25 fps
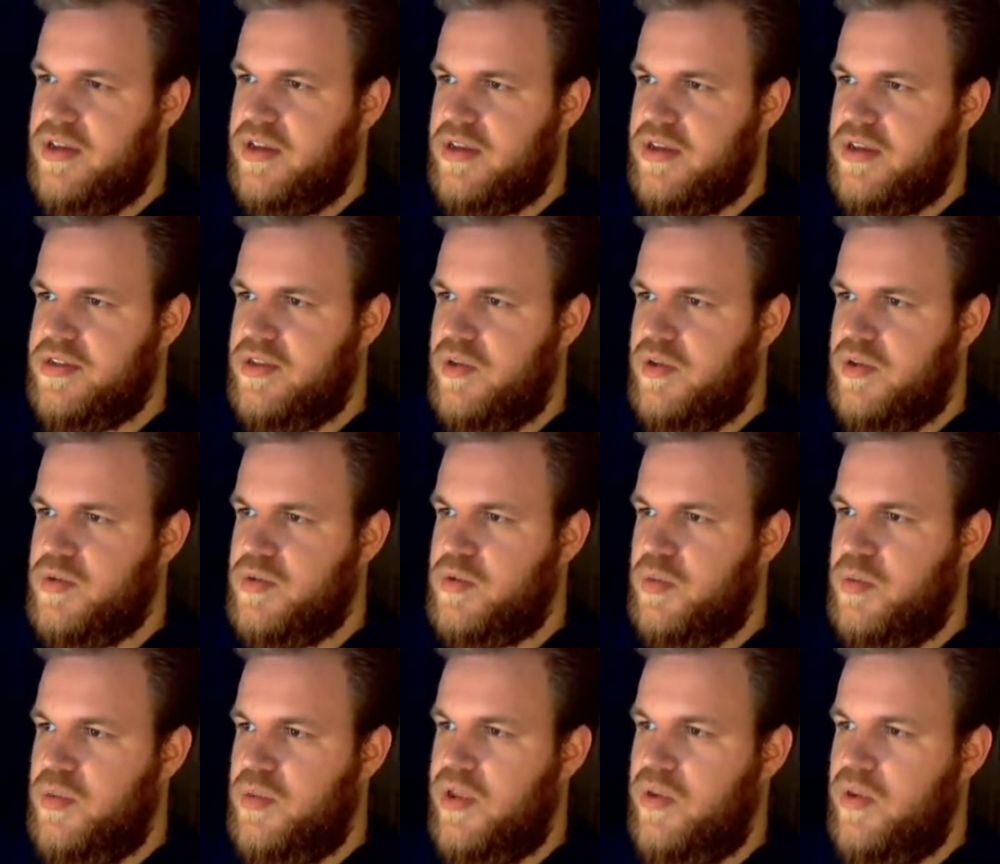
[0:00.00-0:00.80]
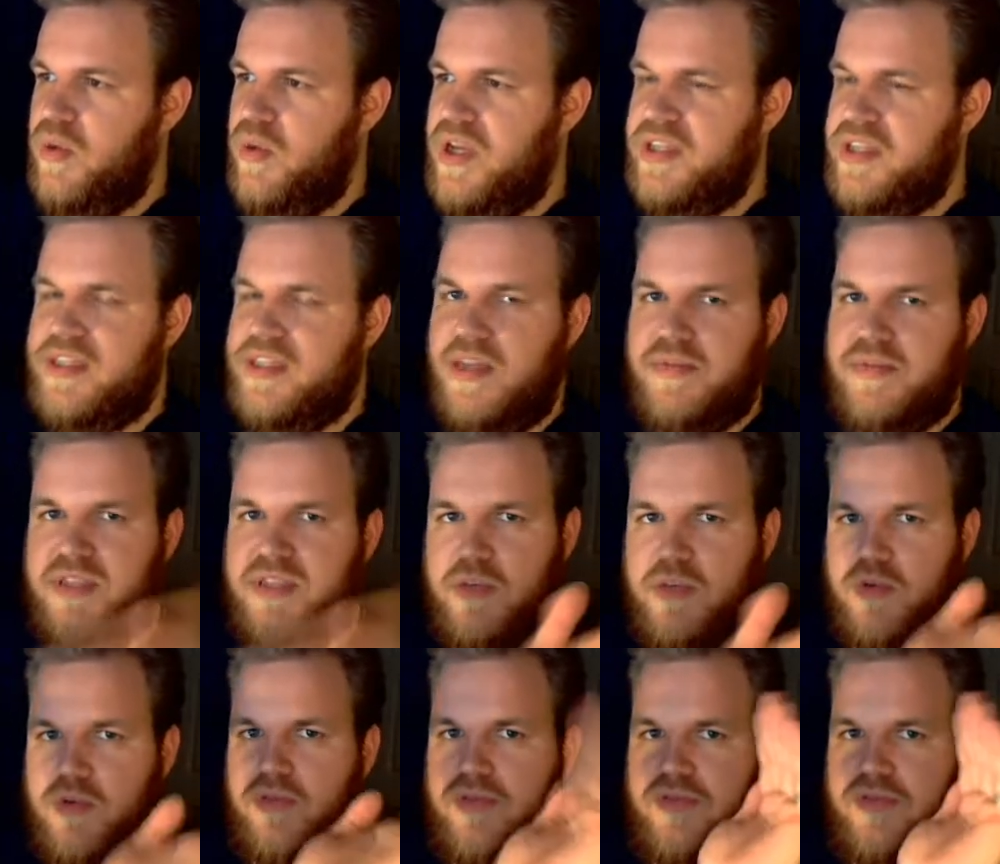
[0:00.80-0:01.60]
because those would be the
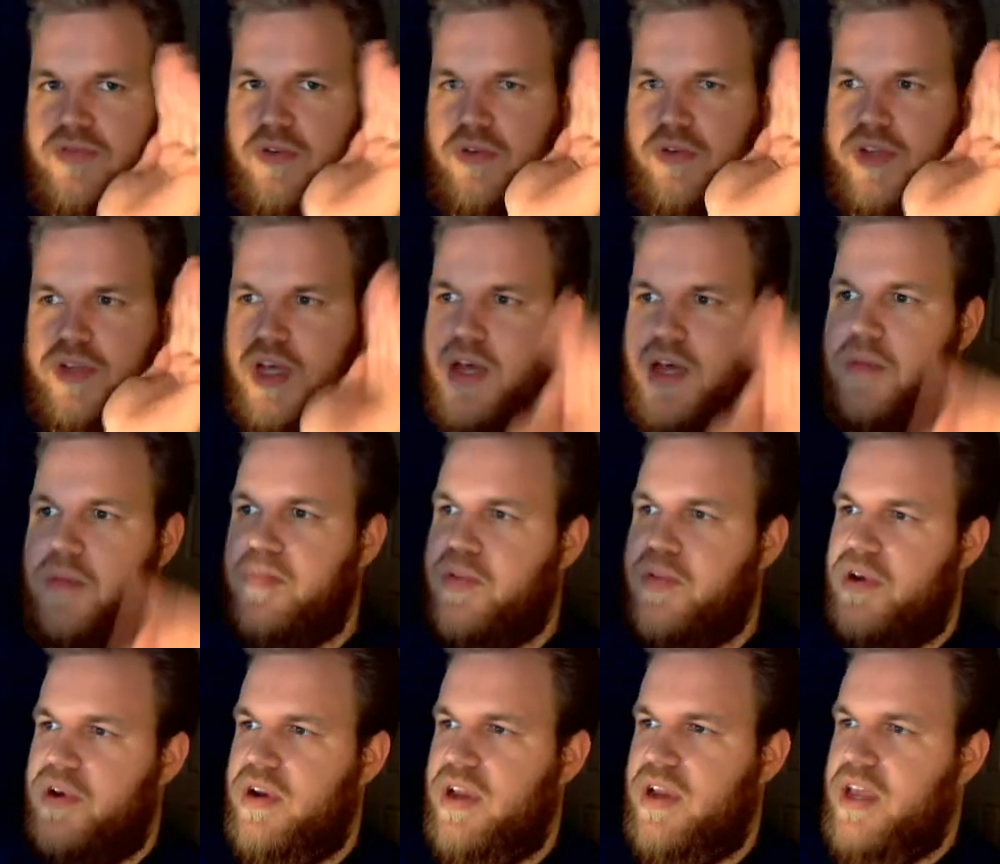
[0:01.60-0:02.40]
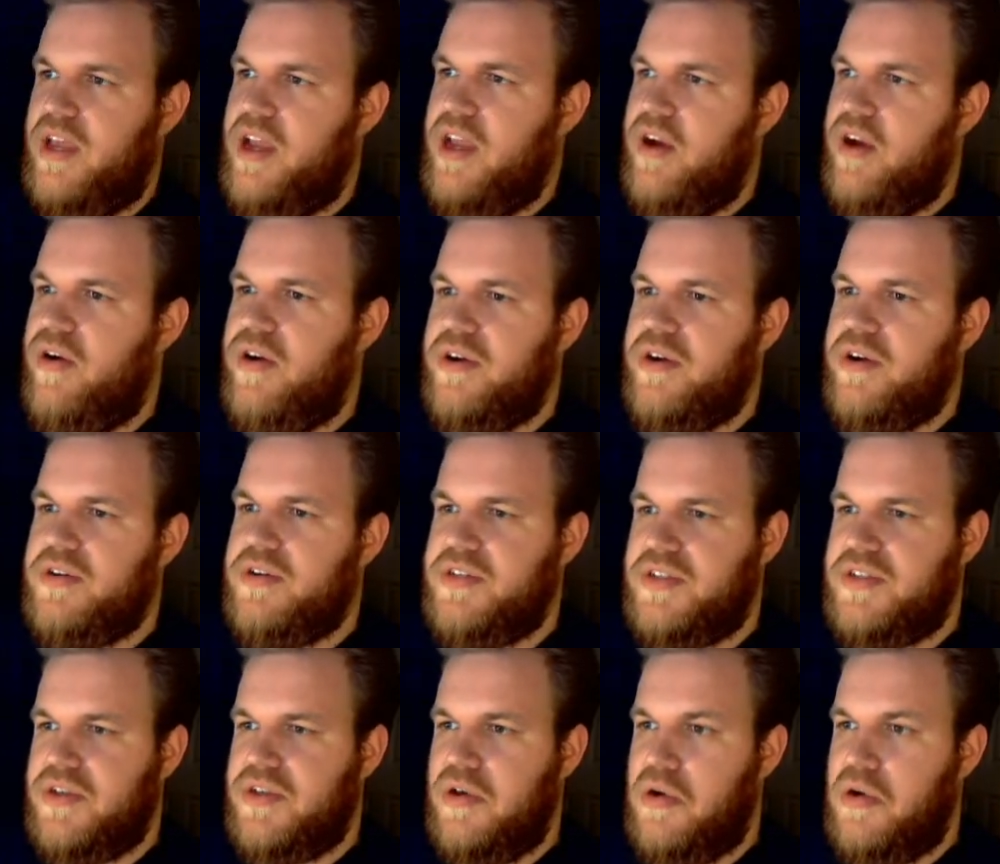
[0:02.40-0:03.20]
wingtips that would fold up on a
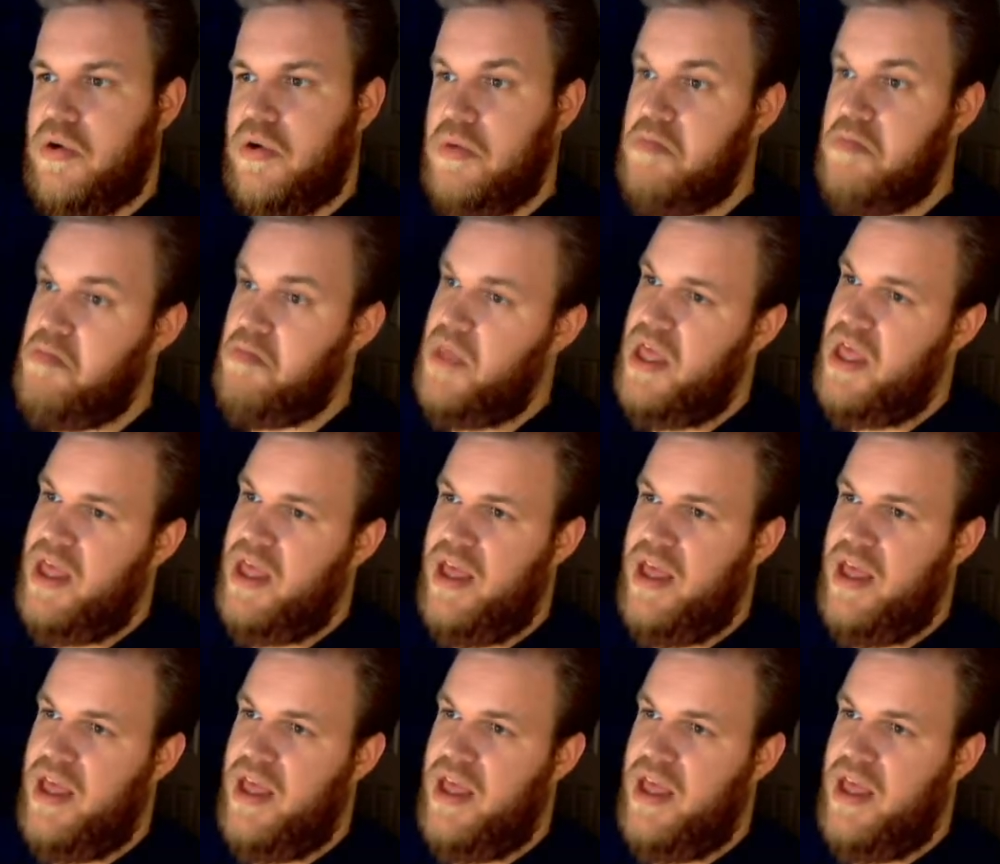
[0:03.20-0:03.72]
carrier, so